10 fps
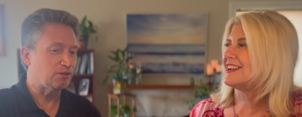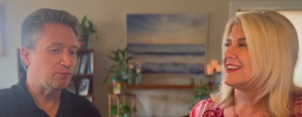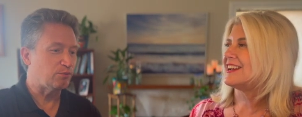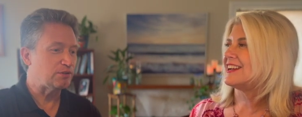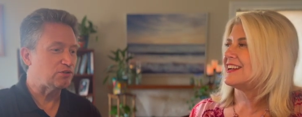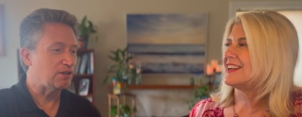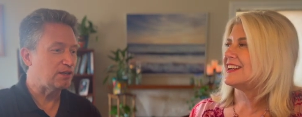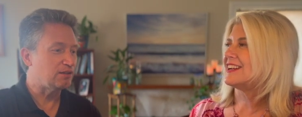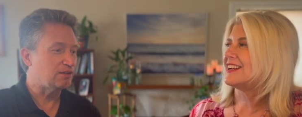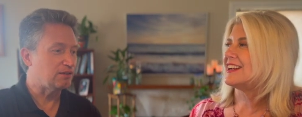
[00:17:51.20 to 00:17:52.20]

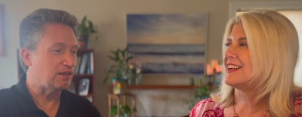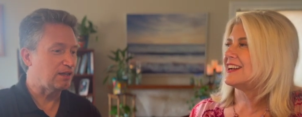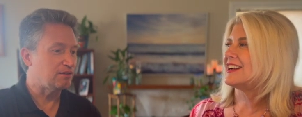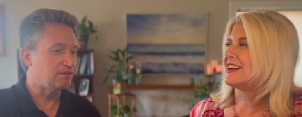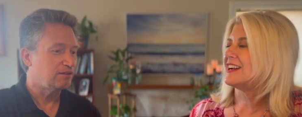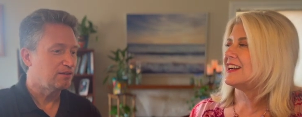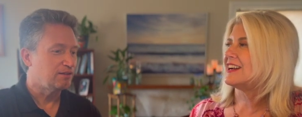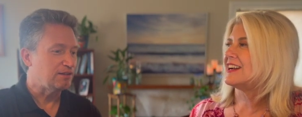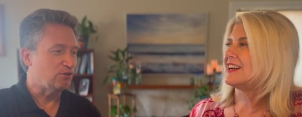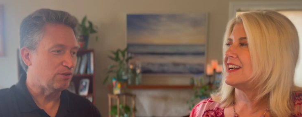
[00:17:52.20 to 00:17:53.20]
Speaker 1: appreciate it.
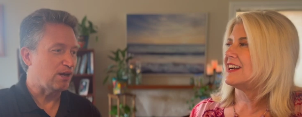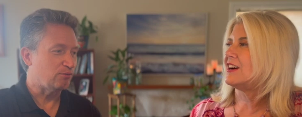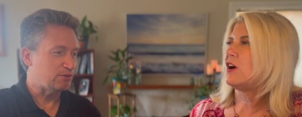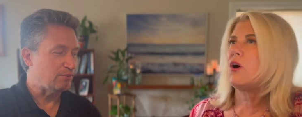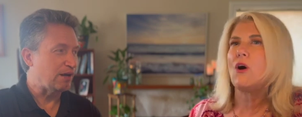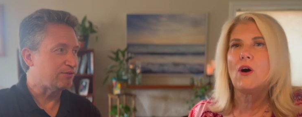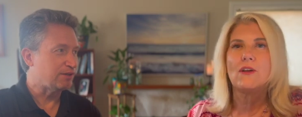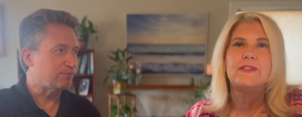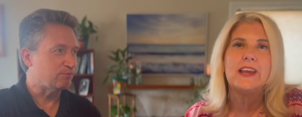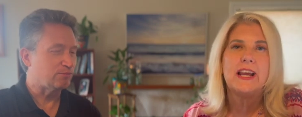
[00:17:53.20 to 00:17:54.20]

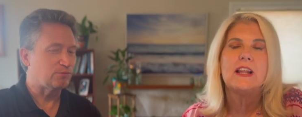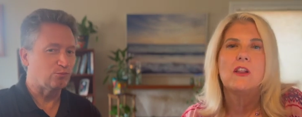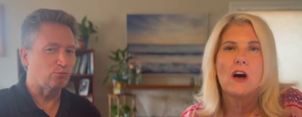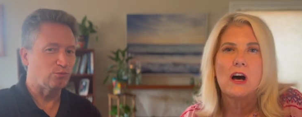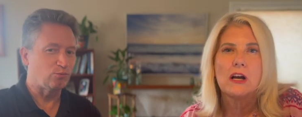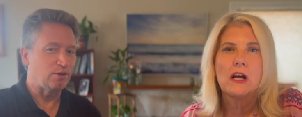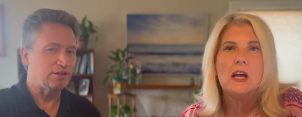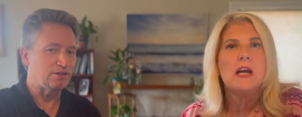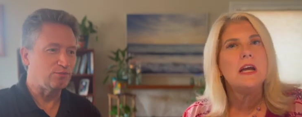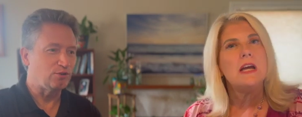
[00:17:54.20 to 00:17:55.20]
Speaker 2: all day long.
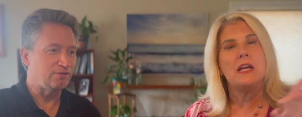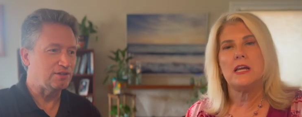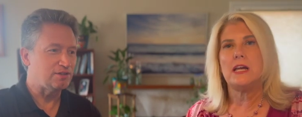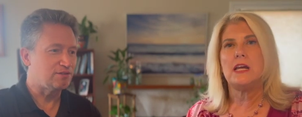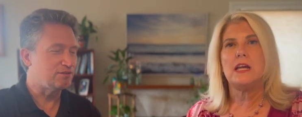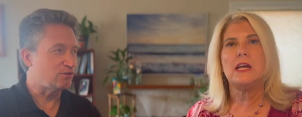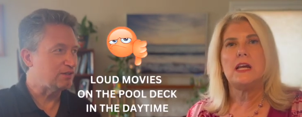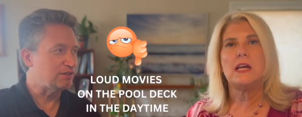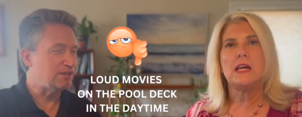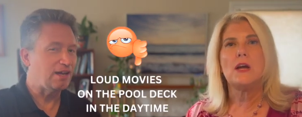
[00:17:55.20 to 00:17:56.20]
Speaker 1: Running the movies
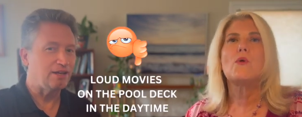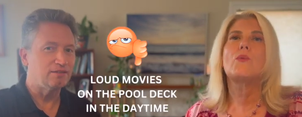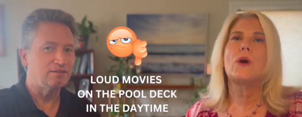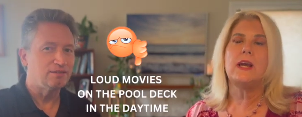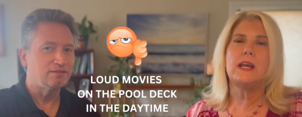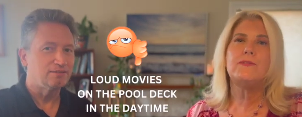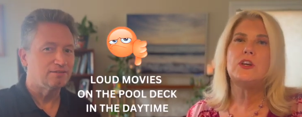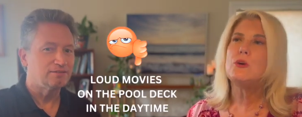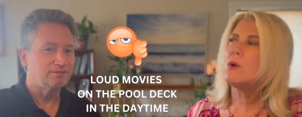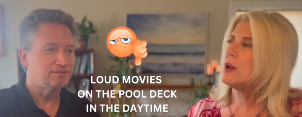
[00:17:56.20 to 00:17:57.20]
during the day.
Speaker 2: Right. If
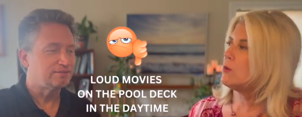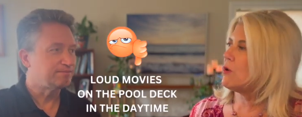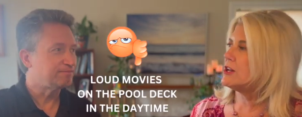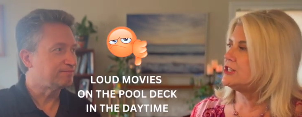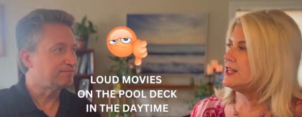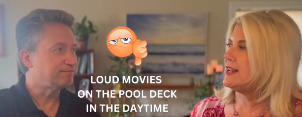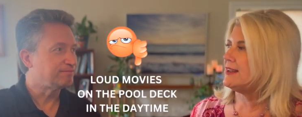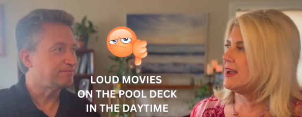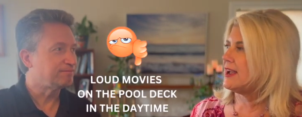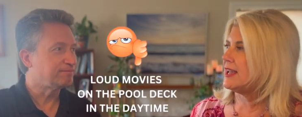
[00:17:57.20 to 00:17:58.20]
you want to watch it at
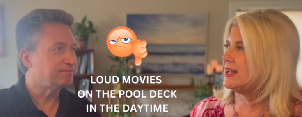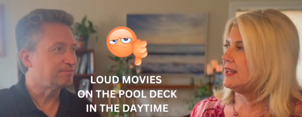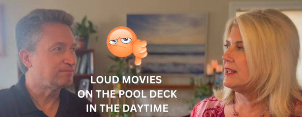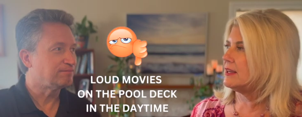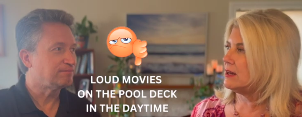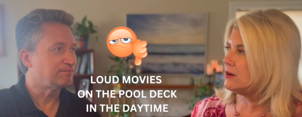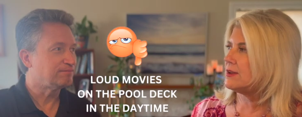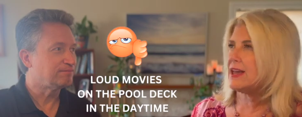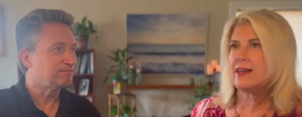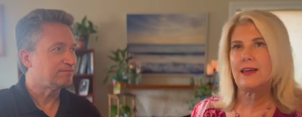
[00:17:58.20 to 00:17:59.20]
night,
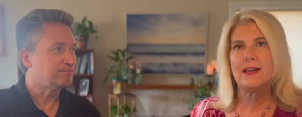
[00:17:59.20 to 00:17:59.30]
okay,